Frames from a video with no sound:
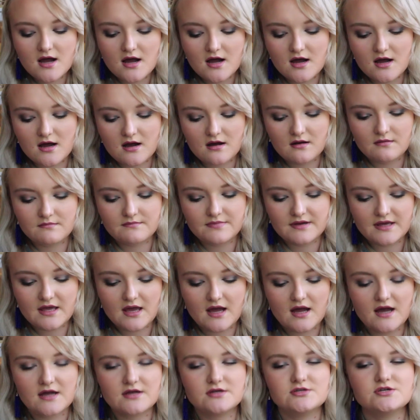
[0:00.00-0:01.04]
But
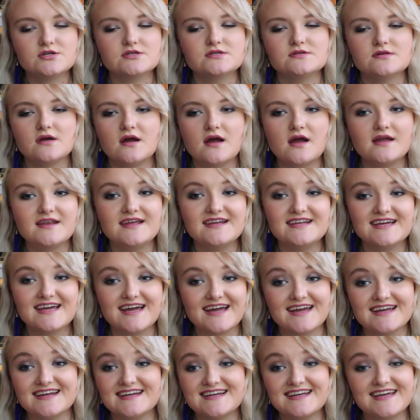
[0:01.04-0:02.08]
yeah, I need to
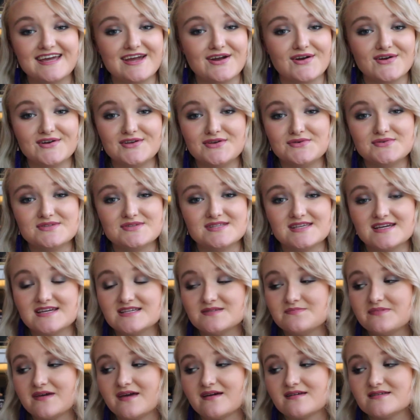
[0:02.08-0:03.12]
kick it into gear and use
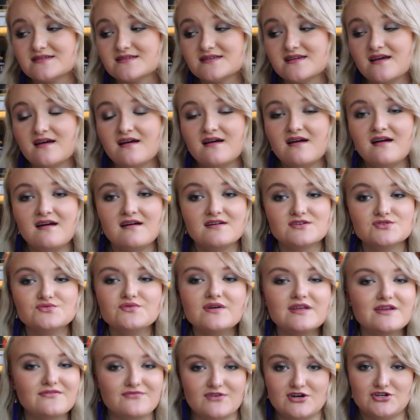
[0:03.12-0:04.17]
these because it's
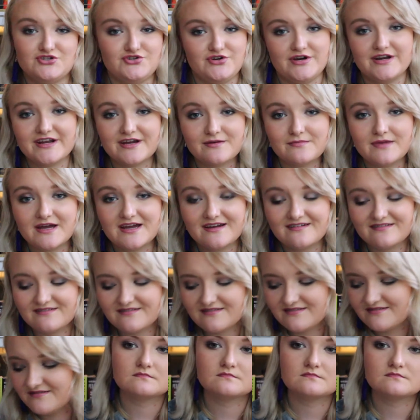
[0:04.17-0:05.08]
really frustrating me.